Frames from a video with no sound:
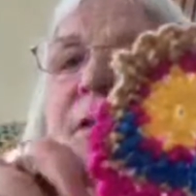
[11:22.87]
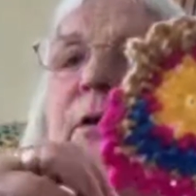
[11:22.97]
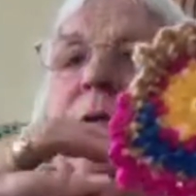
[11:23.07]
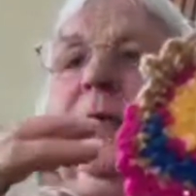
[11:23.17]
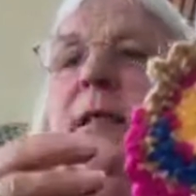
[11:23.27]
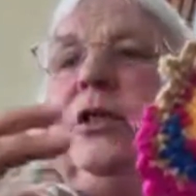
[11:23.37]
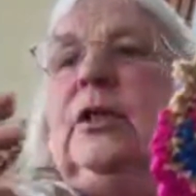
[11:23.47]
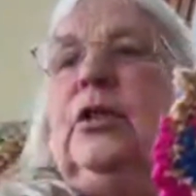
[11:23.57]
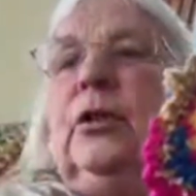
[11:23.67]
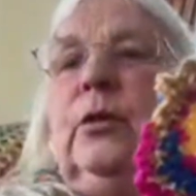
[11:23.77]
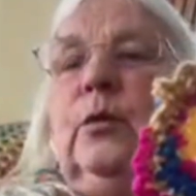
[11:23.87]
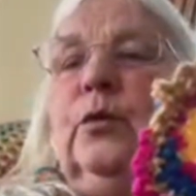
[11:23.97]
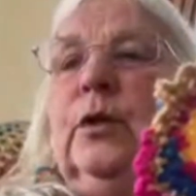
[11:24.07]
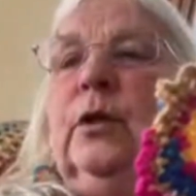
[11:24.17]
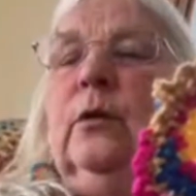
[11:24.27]
you're teaching
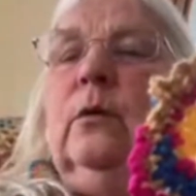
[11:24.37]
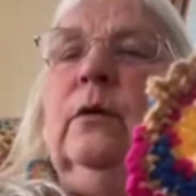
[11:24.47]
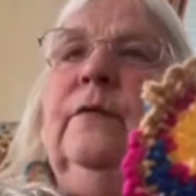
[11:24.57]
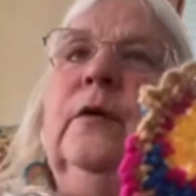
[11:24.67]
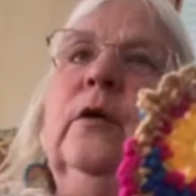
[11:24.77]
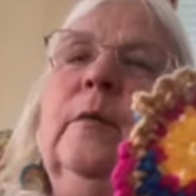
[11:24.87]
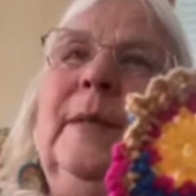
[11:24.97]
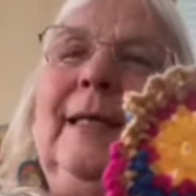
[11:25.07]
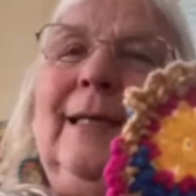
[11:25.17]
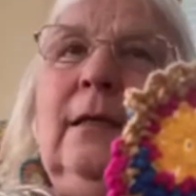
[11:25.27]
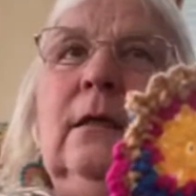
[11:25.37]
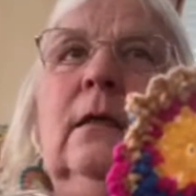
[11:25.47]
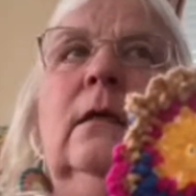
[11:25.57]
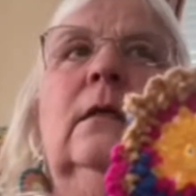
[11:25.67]
children or if you're a beginner,